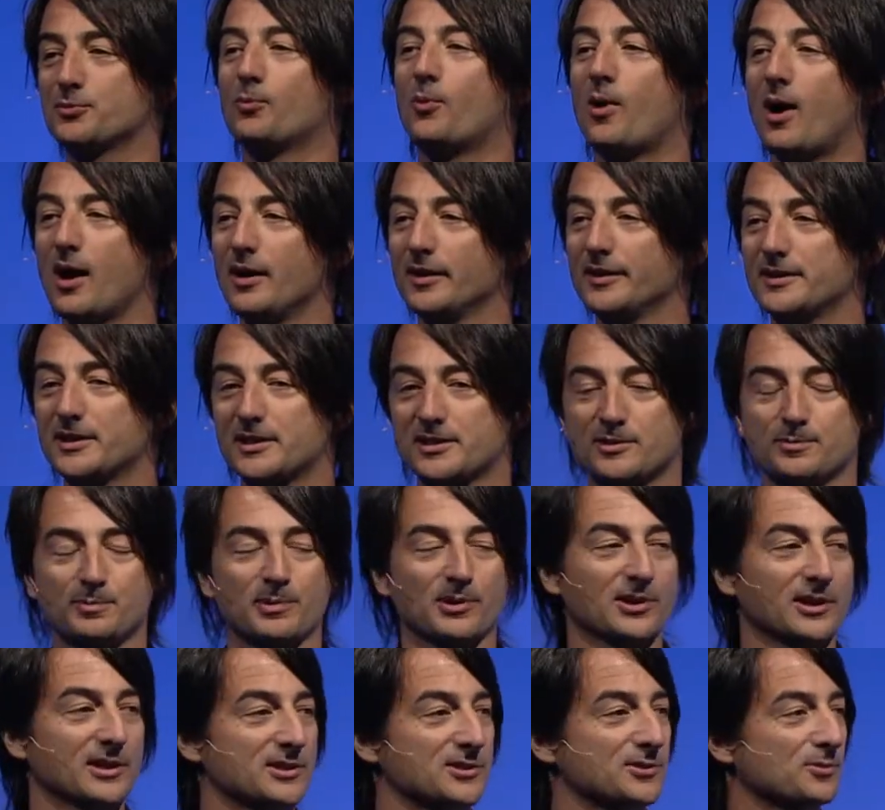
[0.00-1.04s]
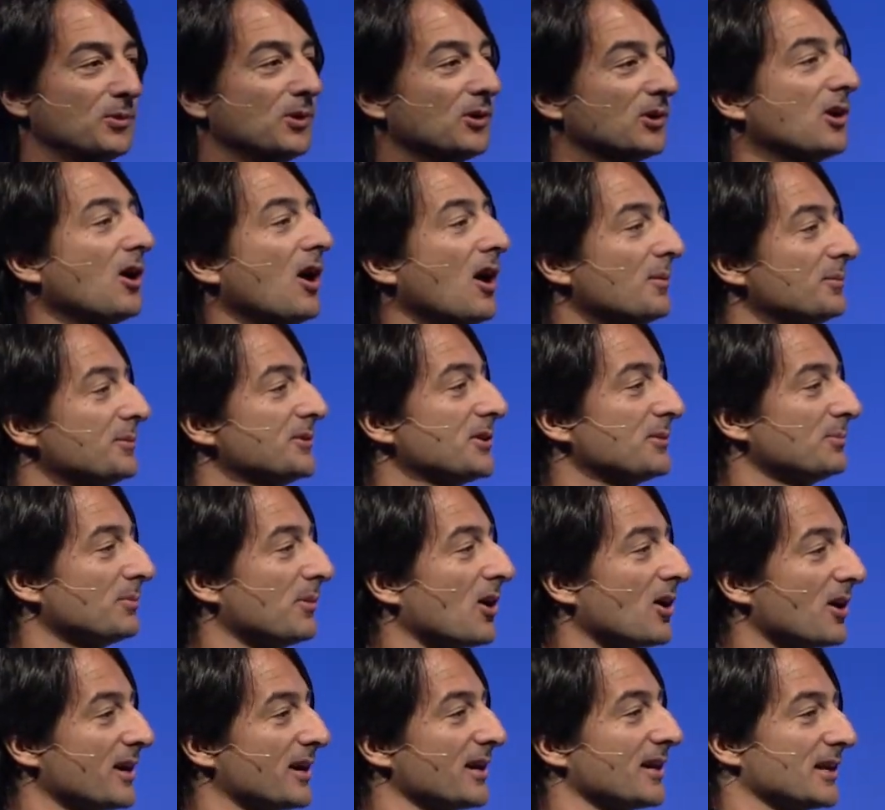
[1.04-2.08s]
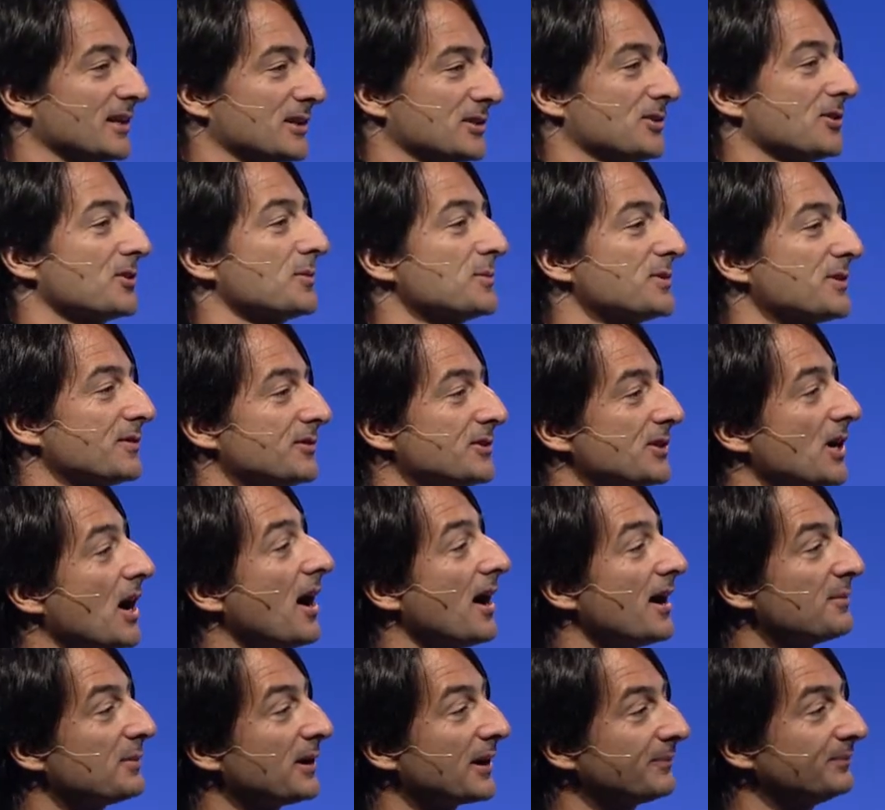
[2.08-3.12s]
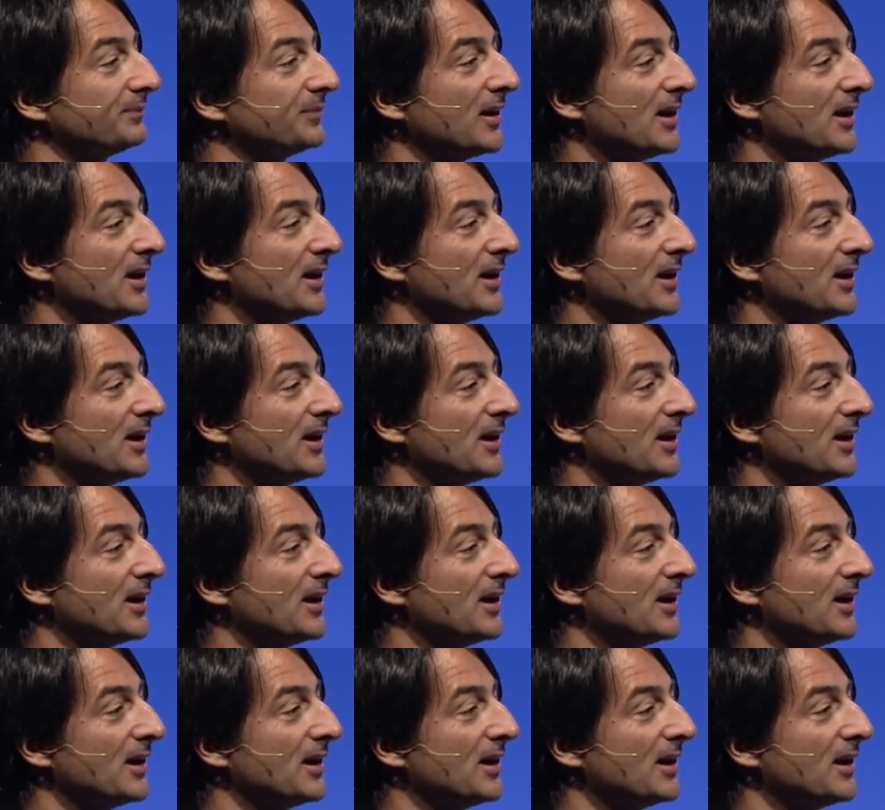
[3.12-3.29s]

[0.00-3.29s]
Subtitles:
wallet experience will come to market in terms of timing.